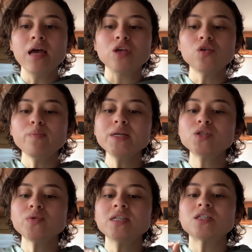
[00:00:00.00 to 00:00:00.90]
you've been
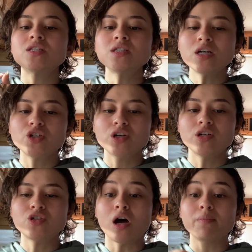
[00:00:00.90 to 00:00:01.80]
doing such a
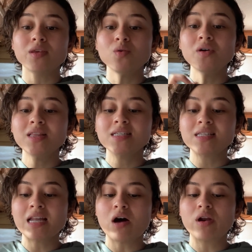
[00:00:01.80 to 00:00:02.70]
good job. You and
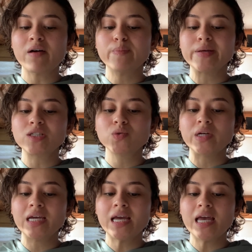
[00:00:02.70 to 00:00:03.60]
this noun have been
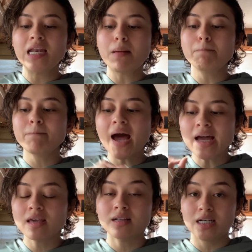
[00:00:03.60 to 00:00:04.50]
doing an
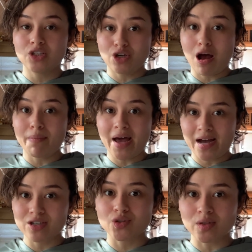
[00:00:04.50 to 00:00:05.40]
immaculate job,
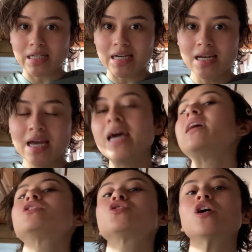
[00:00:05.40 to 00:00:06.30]
actually,
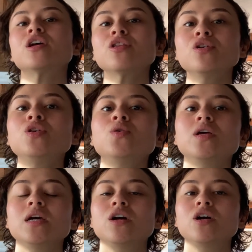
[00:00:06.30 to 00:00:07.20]
in starting the new
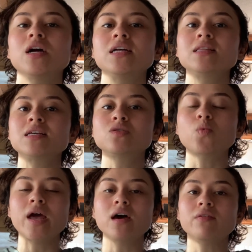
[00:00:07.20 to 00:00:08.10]
year in this
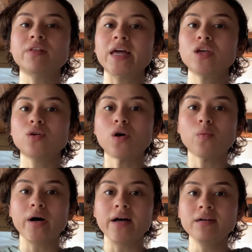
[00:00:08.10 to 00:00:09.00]
way of like, you know
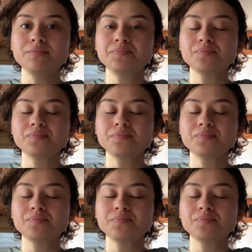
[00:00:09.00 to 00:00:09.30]
what?